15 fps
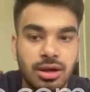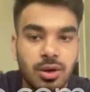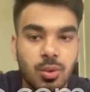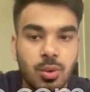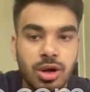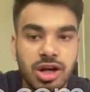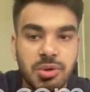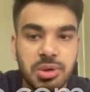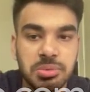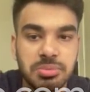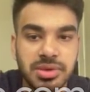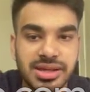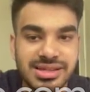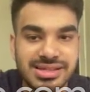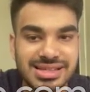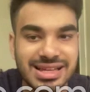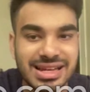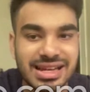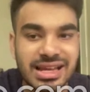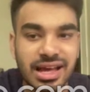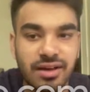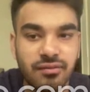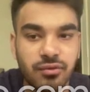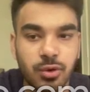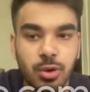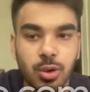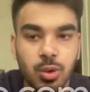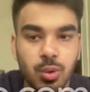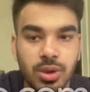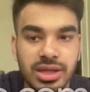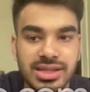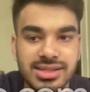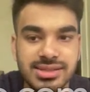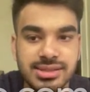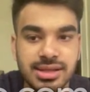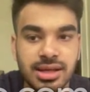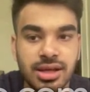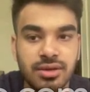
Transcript: What we basically have to do is